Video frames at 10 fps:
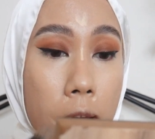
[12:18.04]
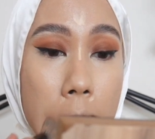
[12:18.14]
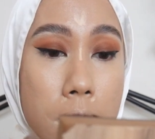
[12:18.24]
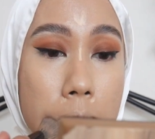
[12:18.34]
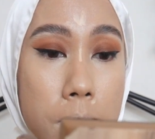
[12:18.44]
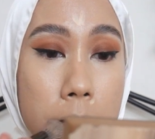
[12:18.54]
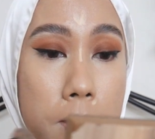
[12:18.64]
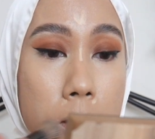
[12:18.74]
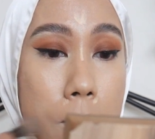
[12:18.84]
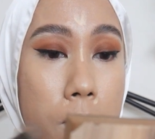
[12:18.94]
I
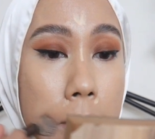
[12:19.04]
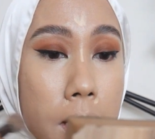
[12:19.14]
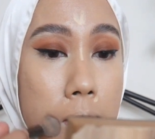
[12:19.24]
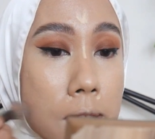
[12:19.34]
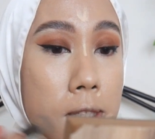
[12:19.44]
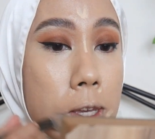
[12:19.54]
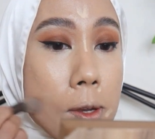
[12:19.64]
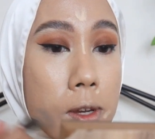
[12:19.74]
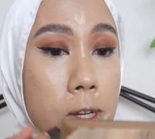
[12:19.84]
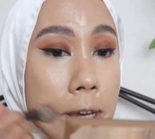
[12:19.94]
sometimes like to highlight this
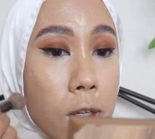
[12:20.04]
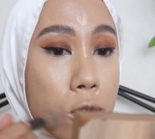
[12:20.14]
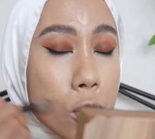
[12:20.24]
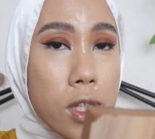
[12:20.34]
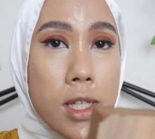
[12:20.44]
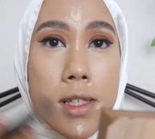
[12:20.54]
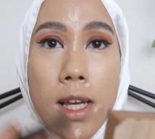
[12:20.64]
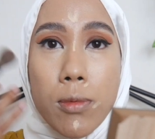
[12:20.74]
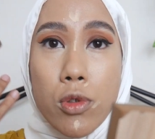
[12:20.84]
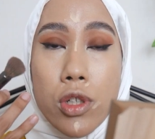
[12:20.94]
area. And also it does
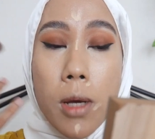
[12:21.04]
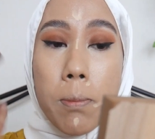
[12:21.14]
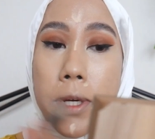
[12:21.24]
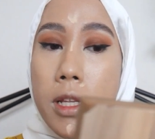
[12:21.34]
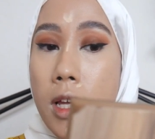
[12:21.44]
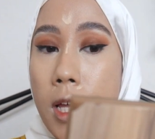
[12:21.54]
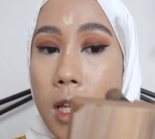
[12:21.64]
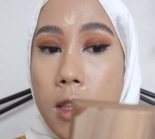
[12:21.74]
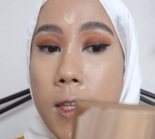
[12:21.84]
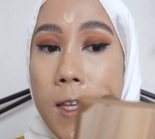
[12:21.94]
help to sharpen
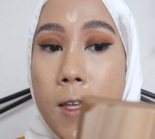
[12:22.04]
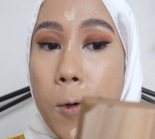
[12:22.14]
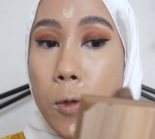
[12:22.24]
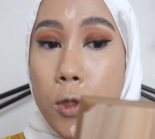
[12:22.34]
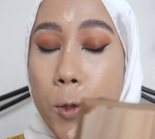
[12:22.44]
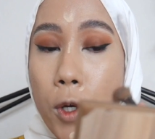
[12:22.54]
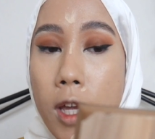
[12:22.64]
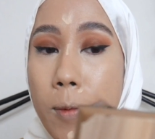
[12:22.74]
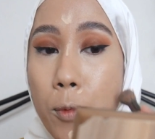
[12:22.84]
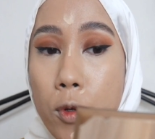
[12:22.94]
the contour
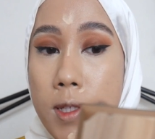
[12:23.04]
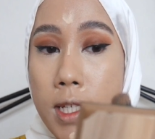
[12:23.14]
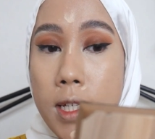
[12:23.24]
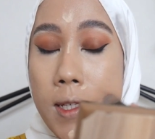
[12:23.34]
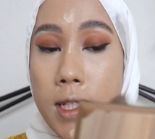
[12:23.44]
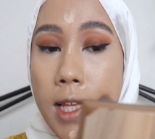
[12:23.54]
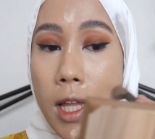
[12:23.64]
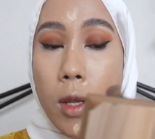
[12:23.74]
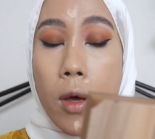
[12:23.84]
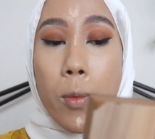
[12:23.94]
and bronzer
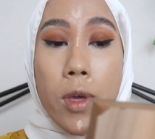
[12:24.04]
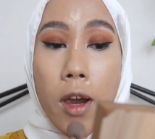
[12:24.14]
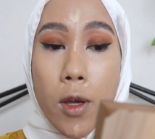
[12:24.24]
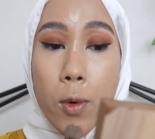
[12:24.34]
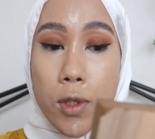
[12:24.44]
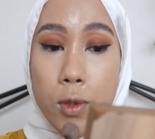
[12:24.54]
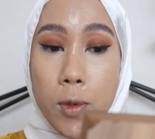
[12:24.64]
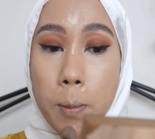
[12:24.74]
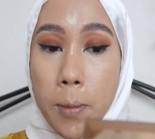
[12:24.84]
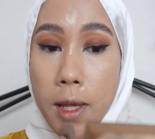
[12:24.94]
that we are going to
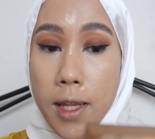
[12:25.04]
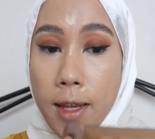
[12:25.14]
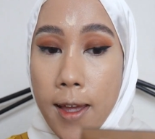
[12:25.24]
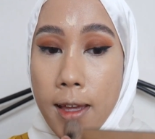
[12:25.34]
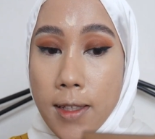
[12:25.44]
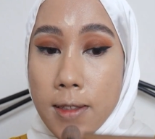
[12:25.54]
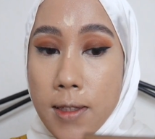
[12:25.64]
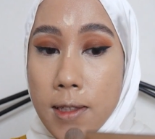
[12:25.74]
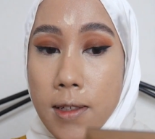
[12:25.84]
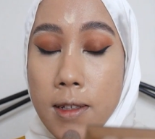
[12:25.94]
apply
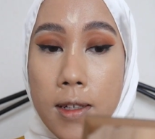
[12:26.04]
next.